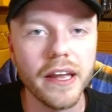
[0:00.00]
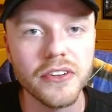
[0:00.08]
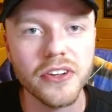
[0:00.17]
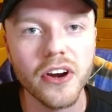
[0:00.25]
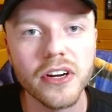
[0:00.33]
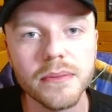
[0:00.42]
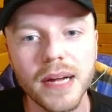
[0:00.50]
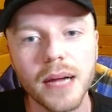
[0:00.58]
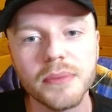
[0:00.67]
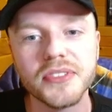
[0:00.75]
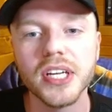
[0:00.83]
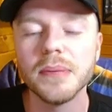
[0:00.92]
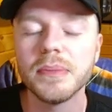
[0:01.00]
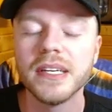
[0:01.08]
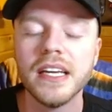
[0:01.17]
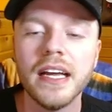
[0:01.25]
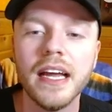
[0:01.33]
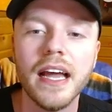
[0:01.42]
card pops up.
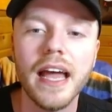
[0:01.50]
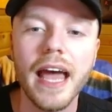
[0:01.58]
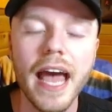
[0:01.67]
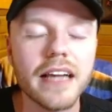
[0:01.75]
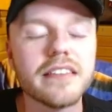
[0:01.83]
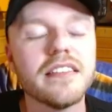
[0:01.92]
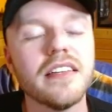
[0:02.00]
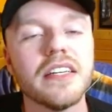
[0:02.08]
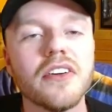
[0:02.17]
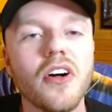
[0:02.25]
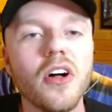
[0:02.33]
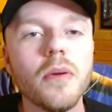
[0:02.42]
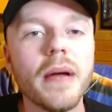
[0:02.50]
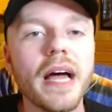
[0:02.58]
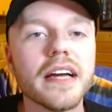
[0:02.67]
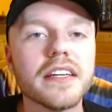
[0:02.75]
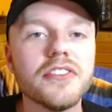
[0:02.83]
Excellent callback